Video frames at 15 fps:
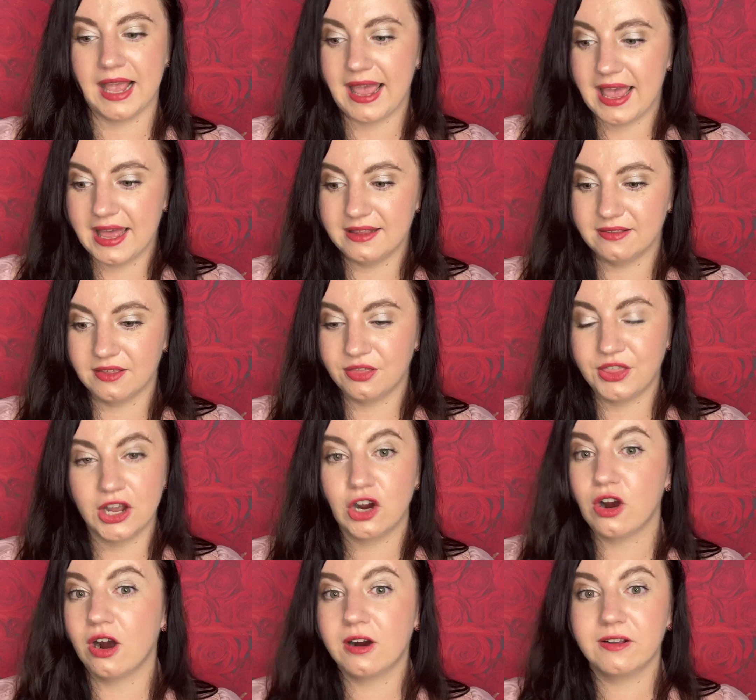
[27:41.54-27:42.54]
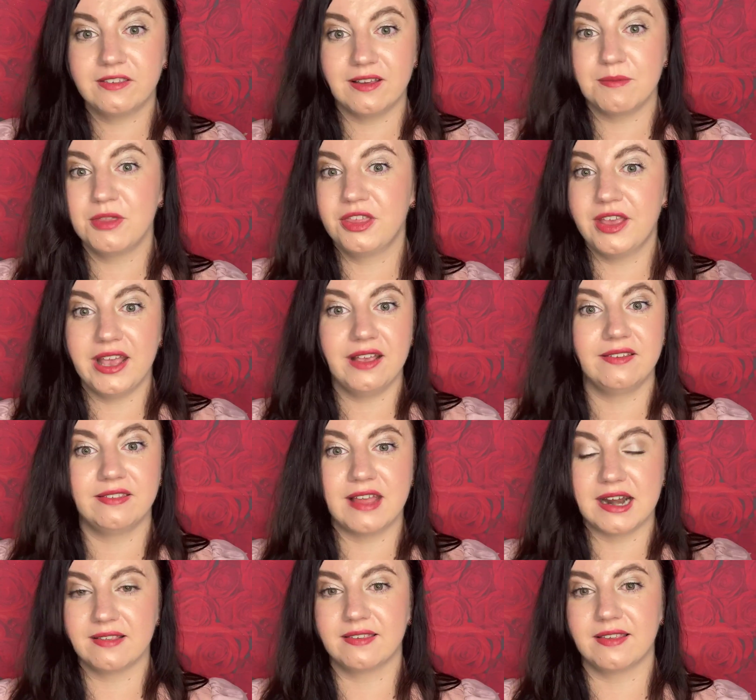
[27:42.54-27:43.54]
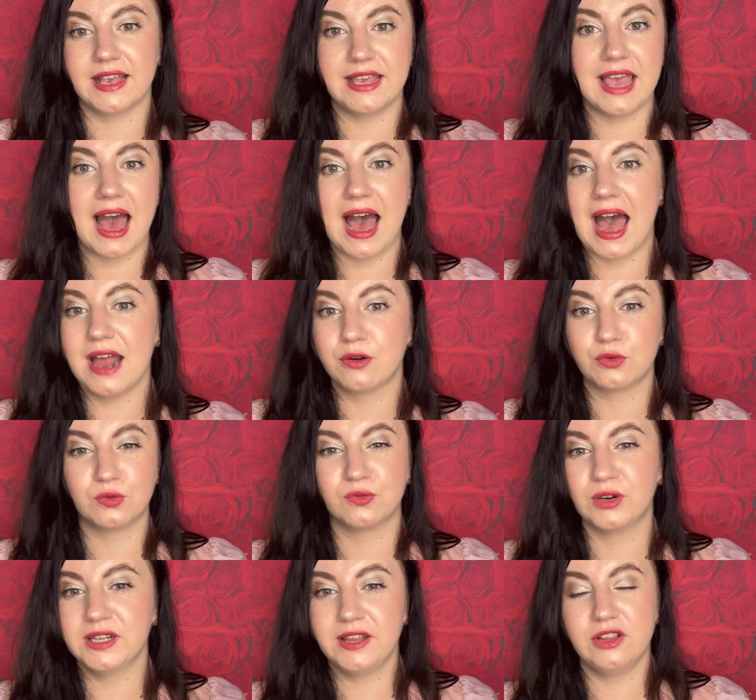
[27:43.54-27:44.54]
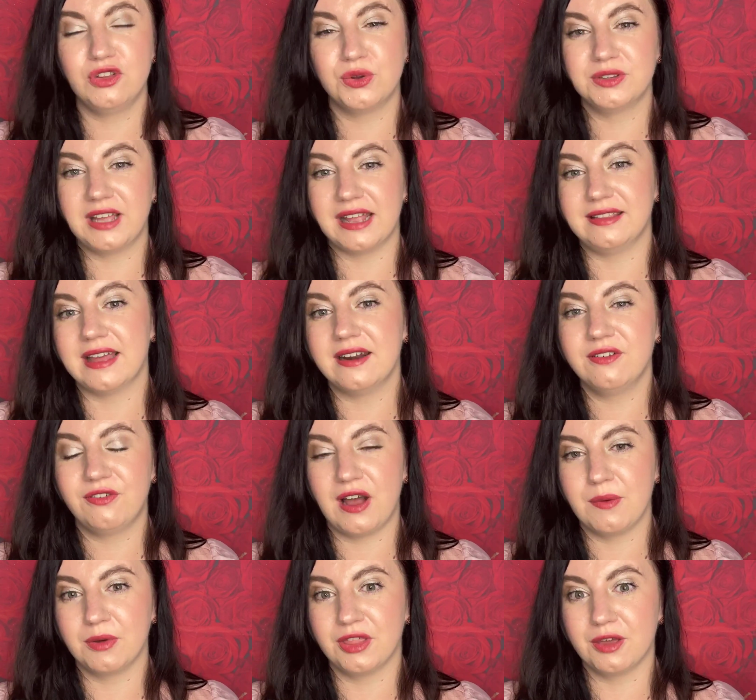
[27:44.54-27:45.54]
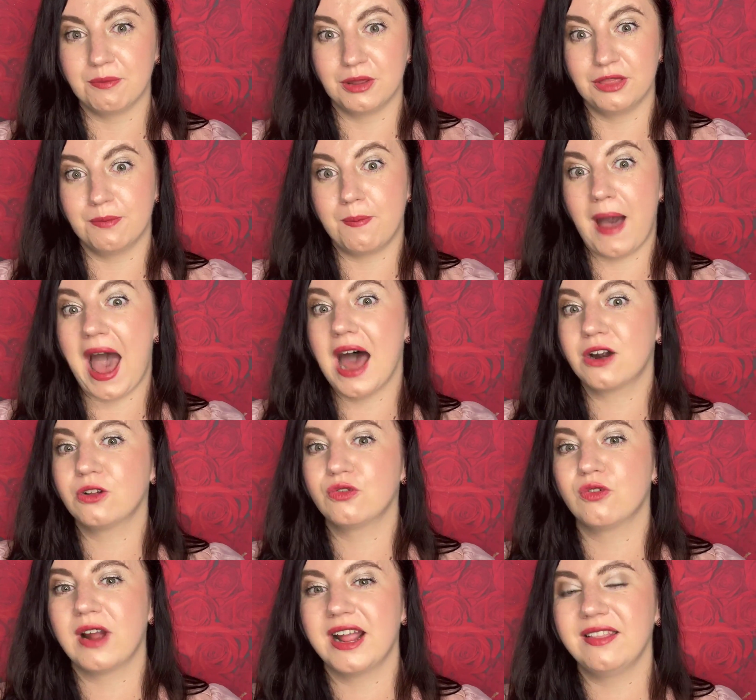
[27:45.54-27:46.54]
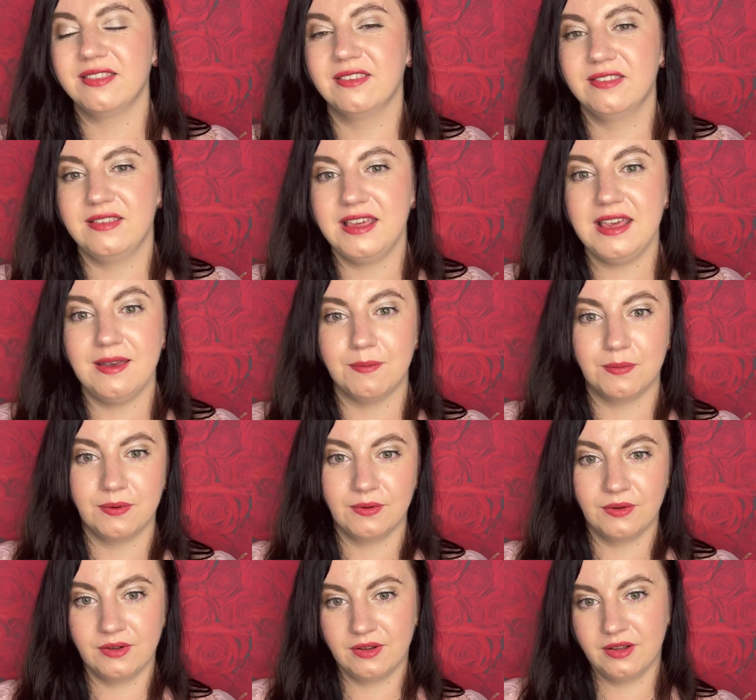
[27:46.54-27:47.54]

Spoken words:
And there are some things that it's like, yeah, I don't identify with it, but the pattern runs deep.